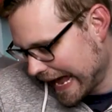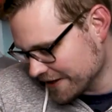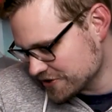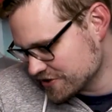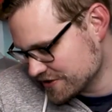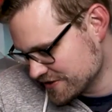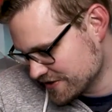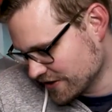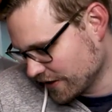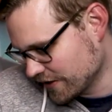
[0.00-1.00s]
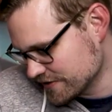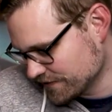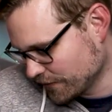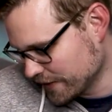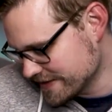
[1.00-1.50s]
action stars
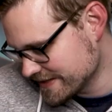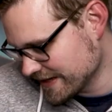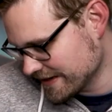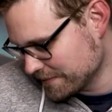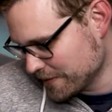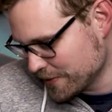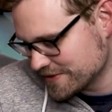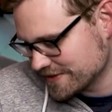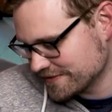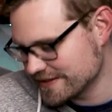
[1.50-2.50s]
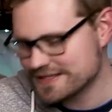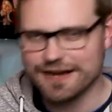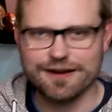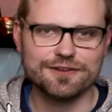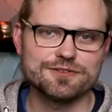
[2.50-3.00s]
voicing most of these
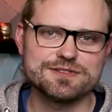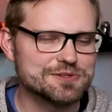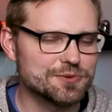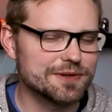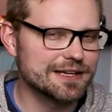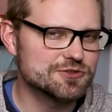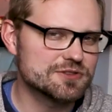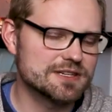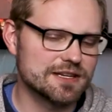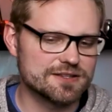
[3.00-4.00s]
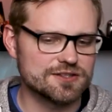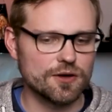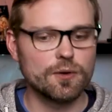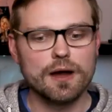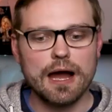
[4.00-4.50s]
characters. That's really interesting.
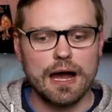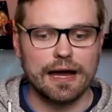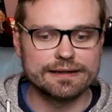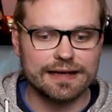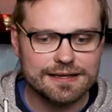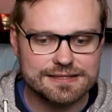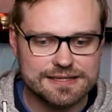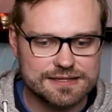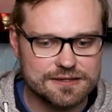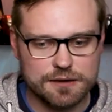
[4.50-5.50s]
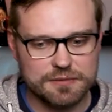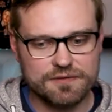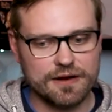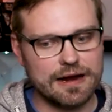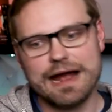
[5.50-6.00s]
So I guess this is going to be
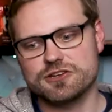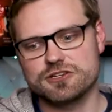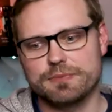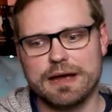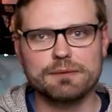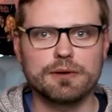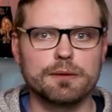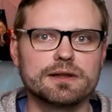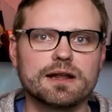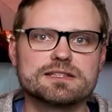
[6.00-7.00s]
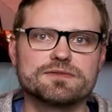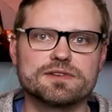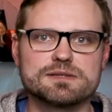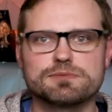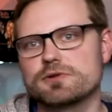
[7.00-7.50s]
very action-packed, probably lots of
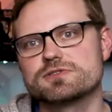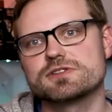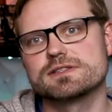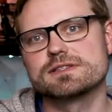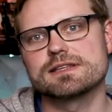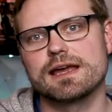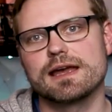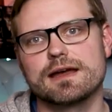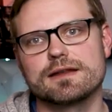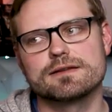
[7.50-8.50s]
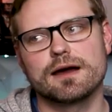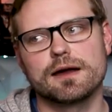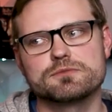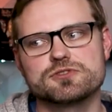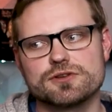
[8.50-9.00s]
explosions, and
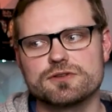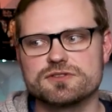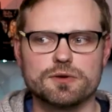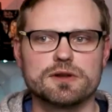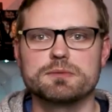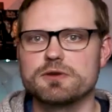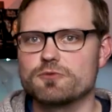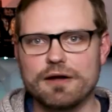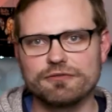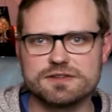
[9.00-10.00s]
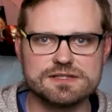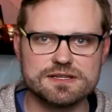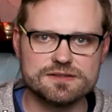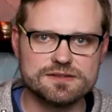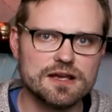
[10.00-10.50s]
I'm sure there's going to be
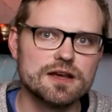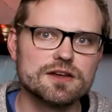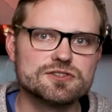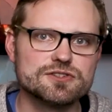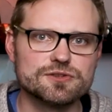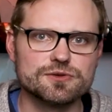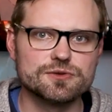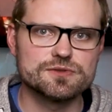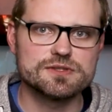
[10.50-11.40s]
references to